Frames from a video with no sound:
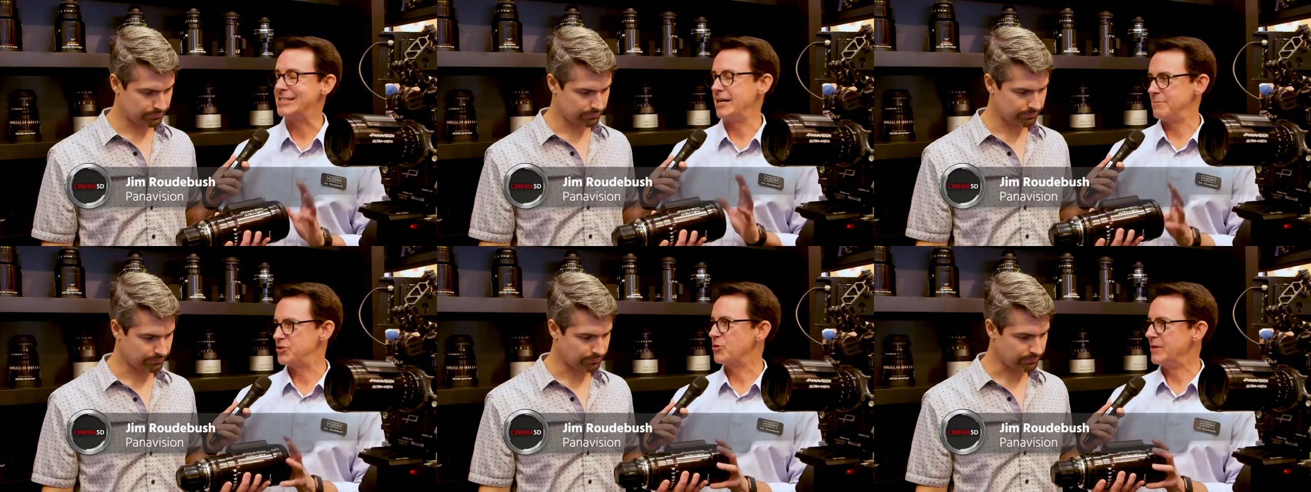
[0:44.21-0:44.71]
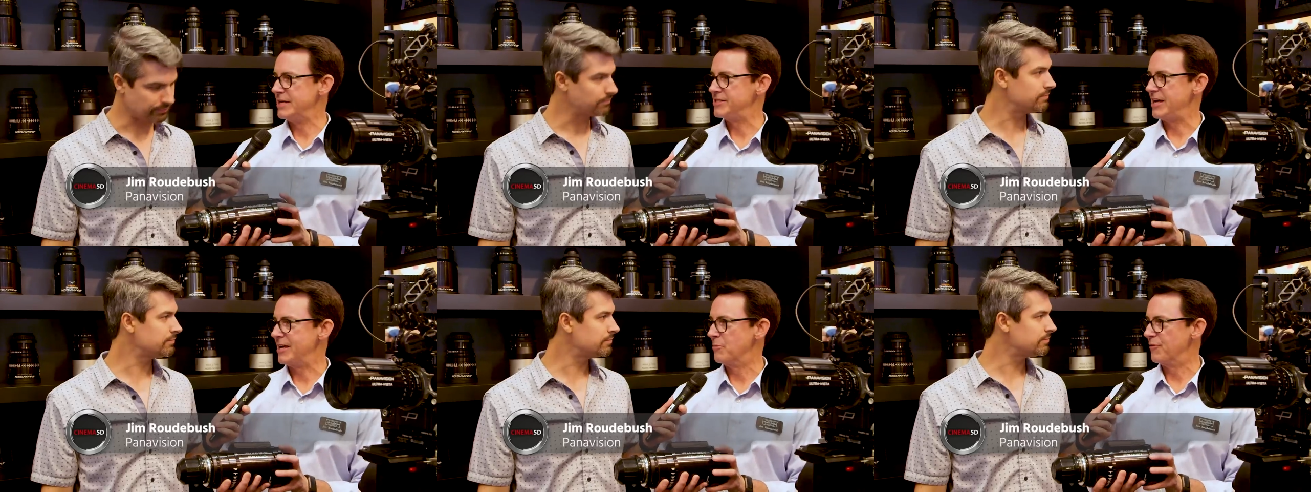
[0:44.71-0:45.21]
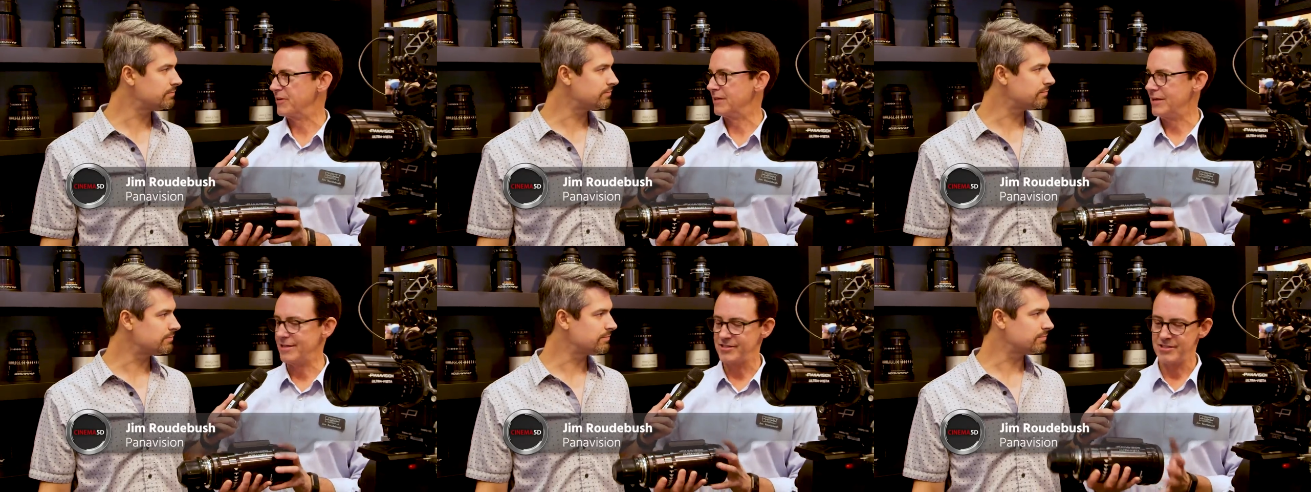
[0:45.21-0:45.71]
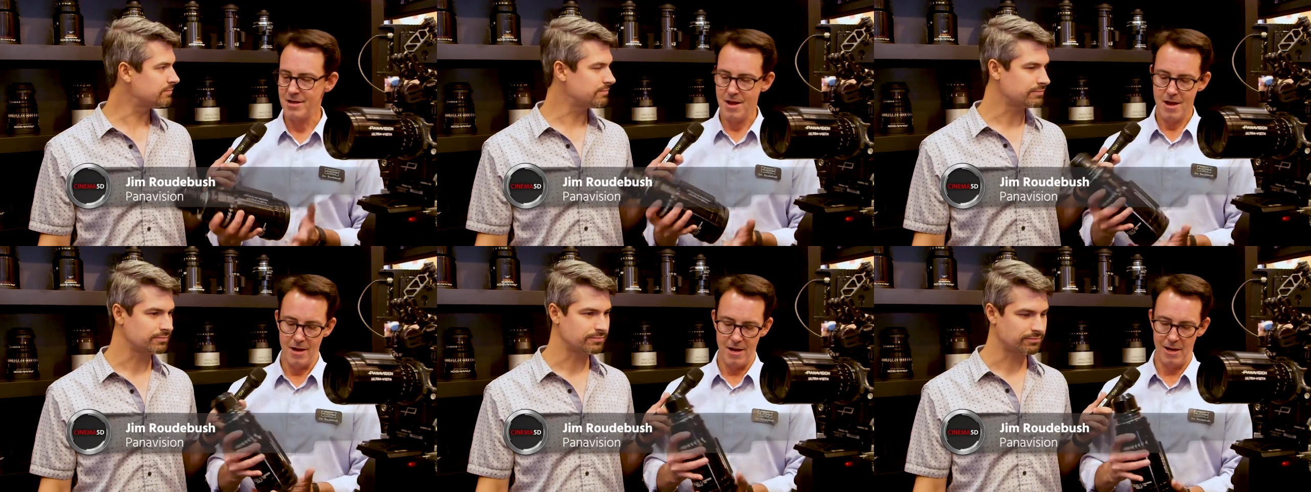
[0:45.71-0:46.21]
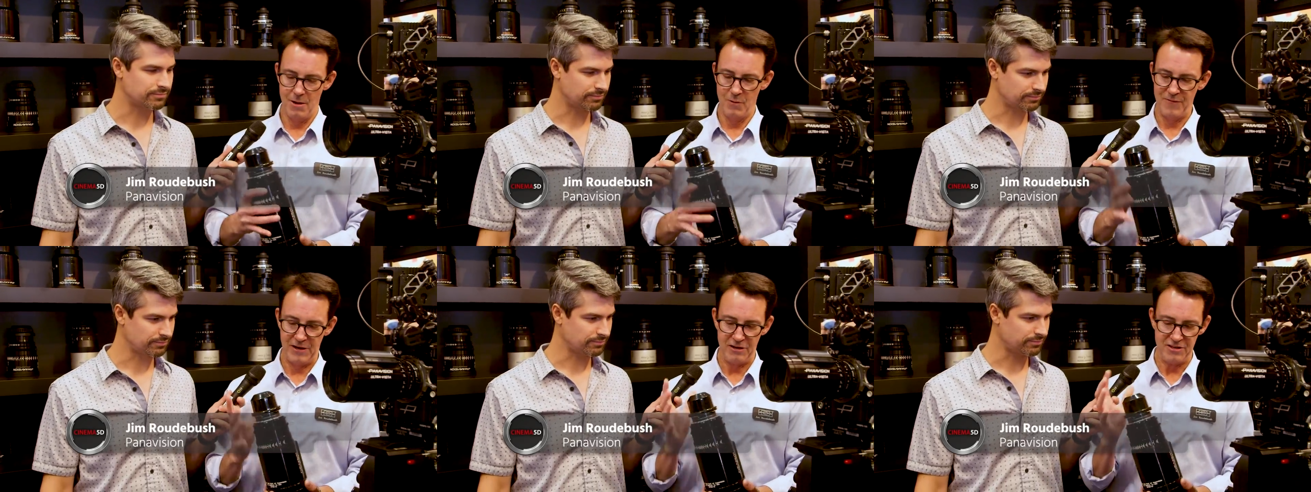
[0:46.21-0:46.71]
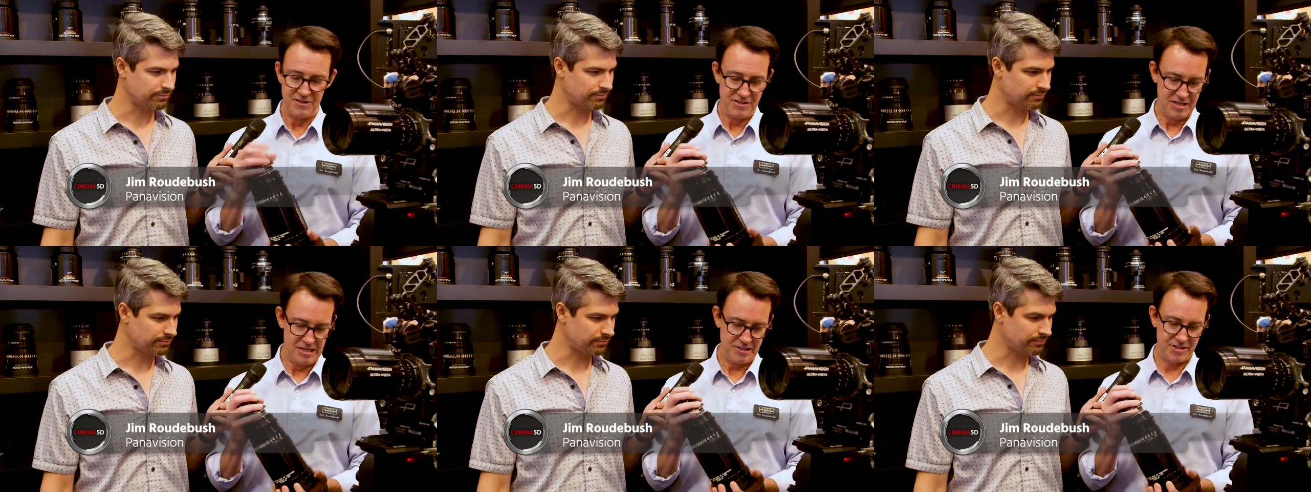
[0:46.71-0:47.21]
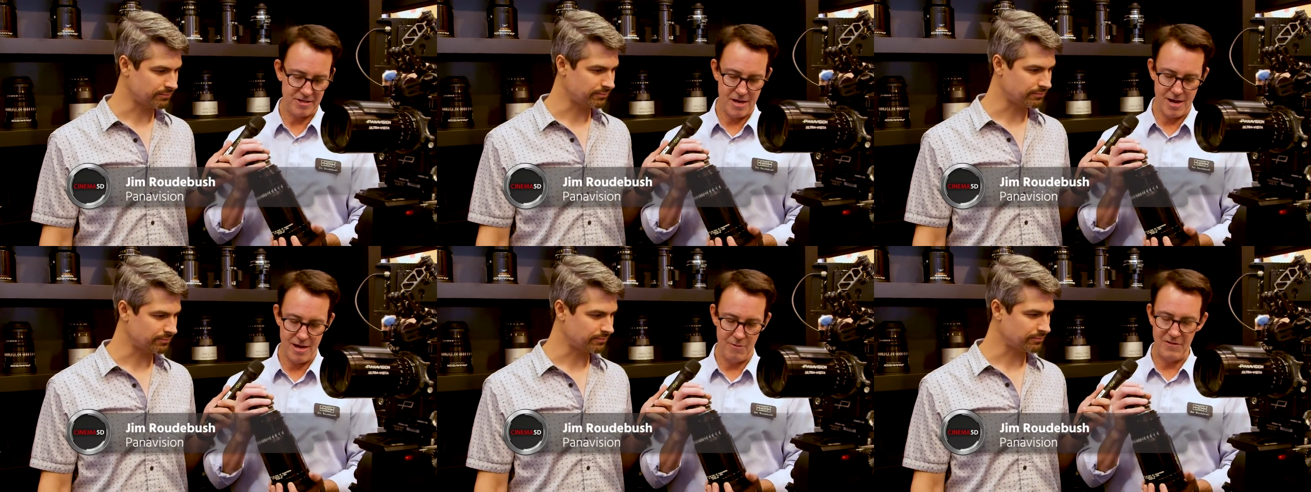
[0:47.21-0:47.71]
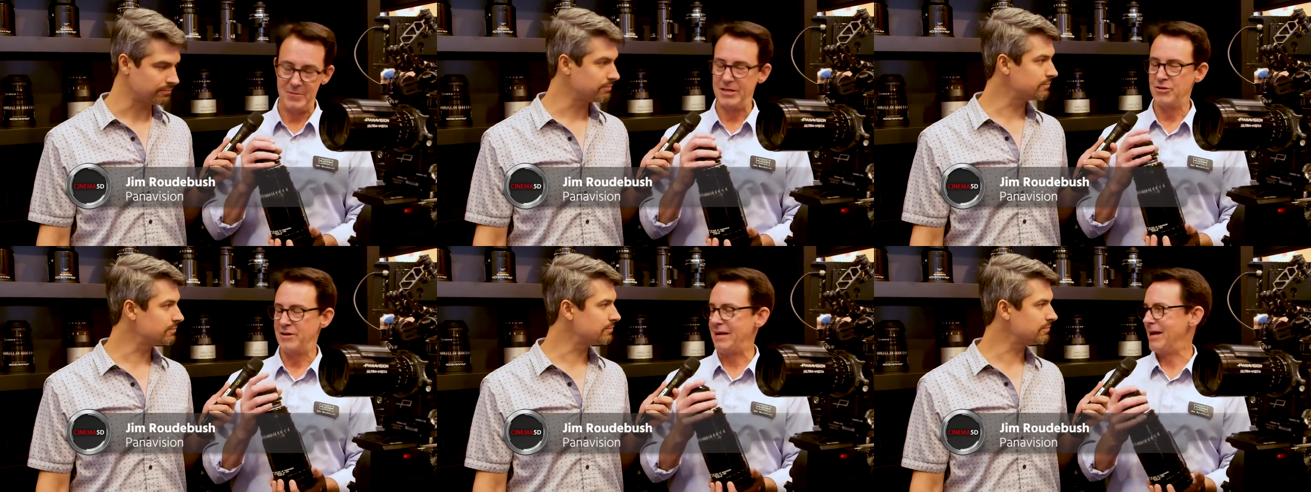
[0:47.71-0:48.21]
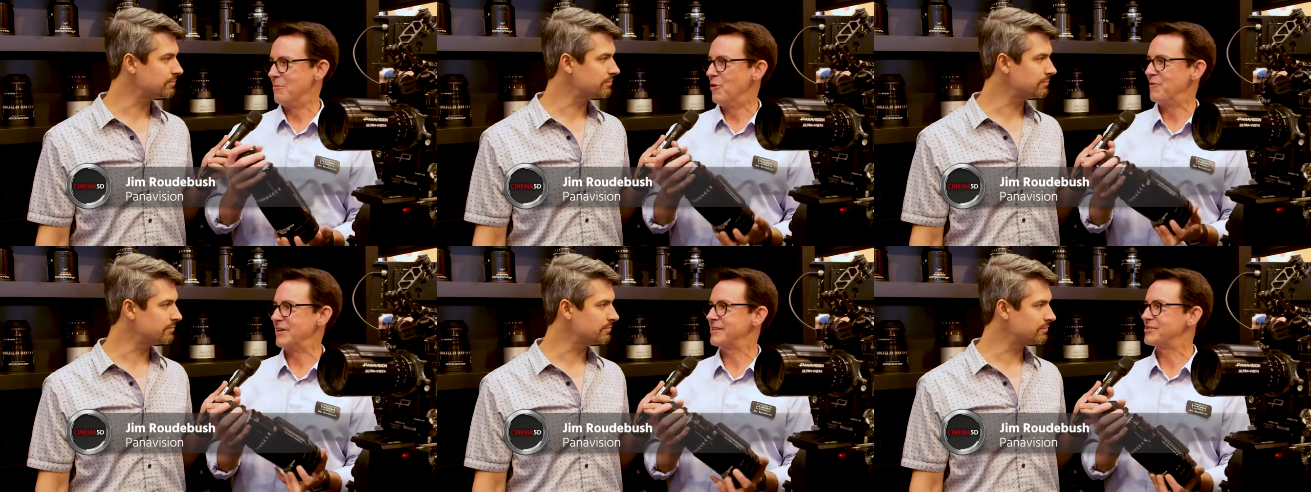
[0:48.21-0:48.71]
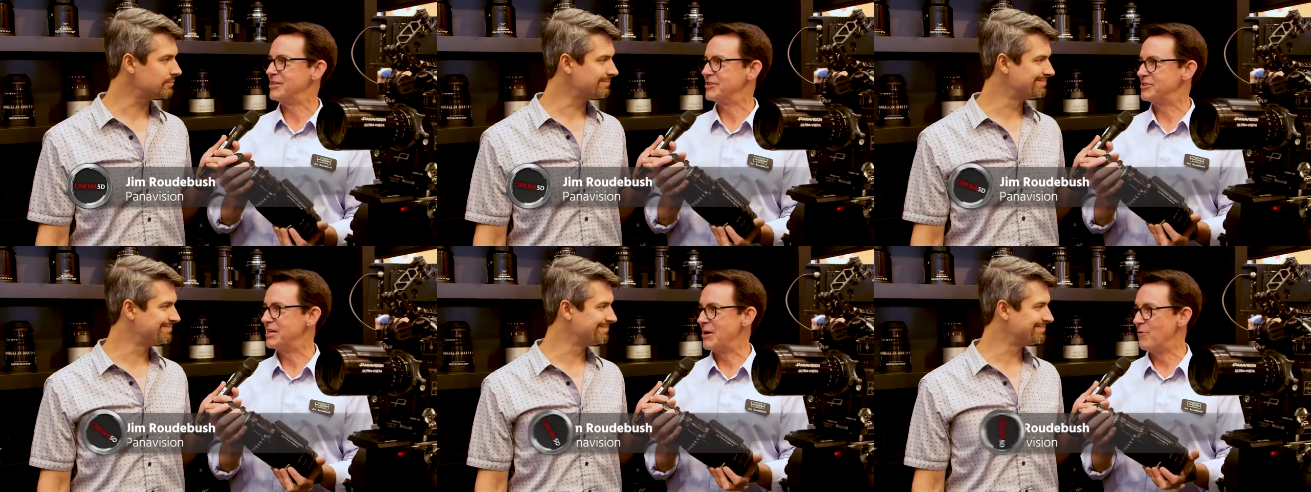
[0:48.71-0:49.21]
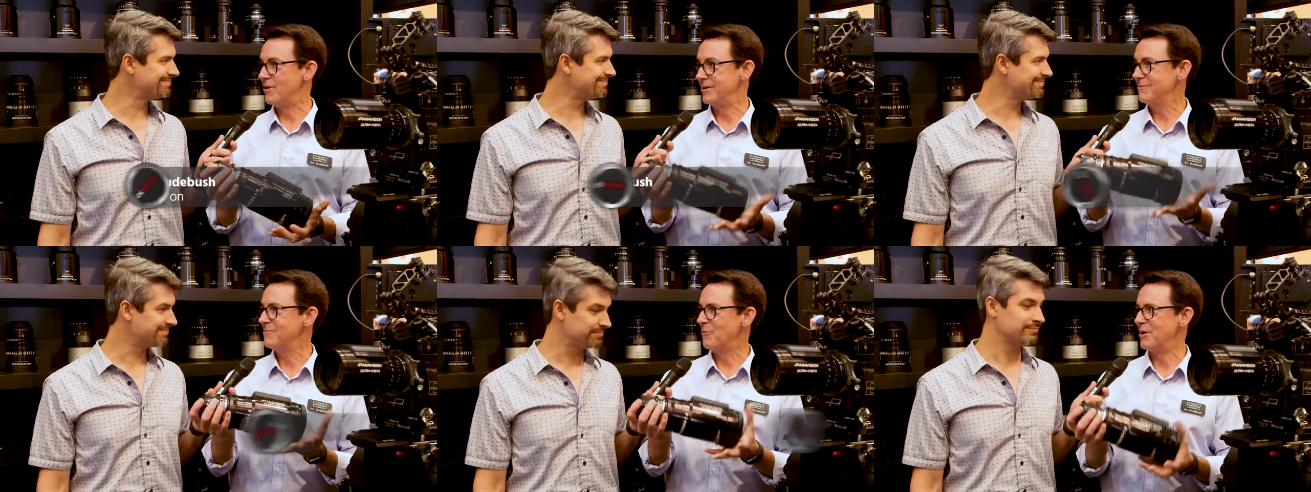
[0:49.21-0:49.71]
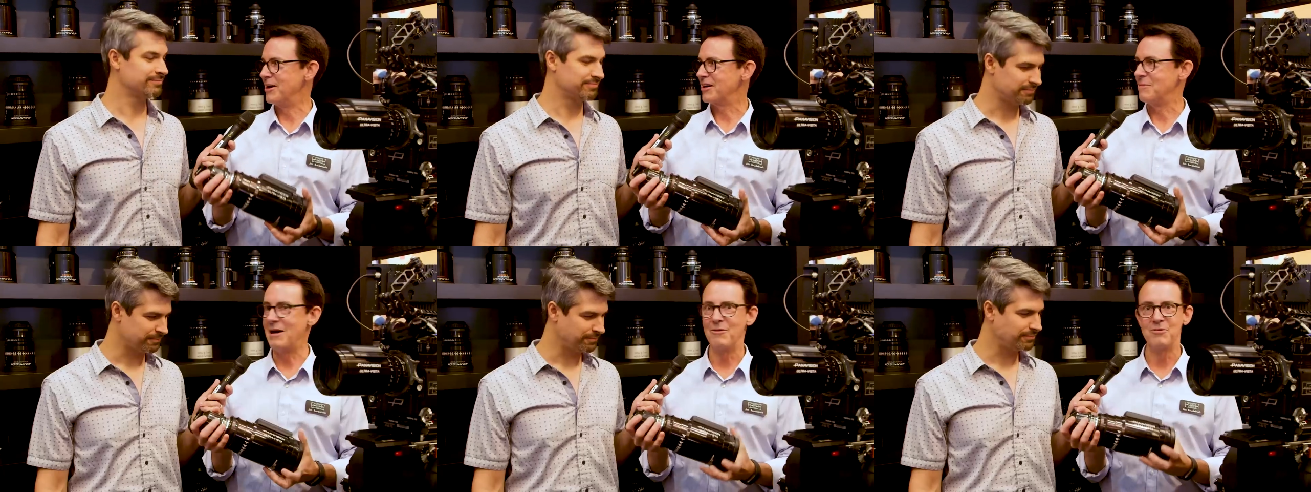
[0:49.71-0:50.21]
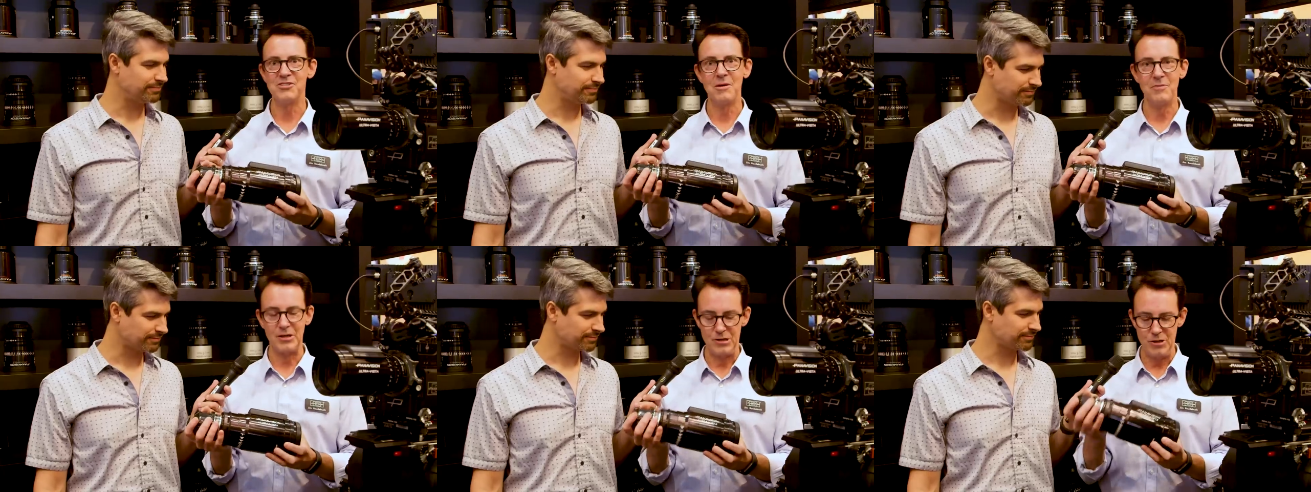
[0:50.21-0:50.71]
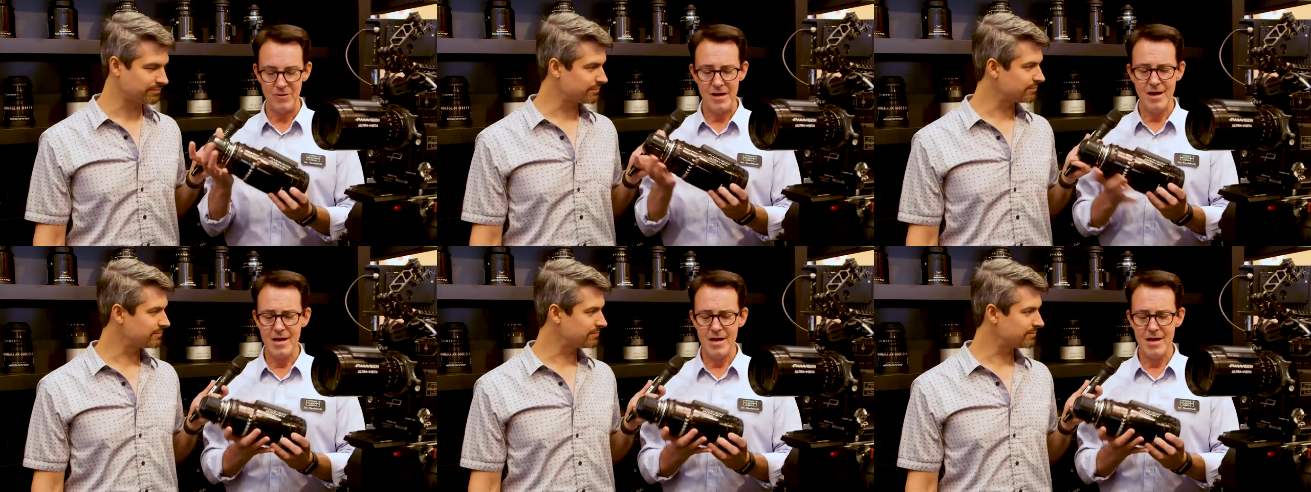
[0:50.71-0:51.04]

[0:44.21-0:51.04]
Speaker 1: times squeeze anamorphic lens. We figured since we've been doing anamorphic since day one, why not come out with something new?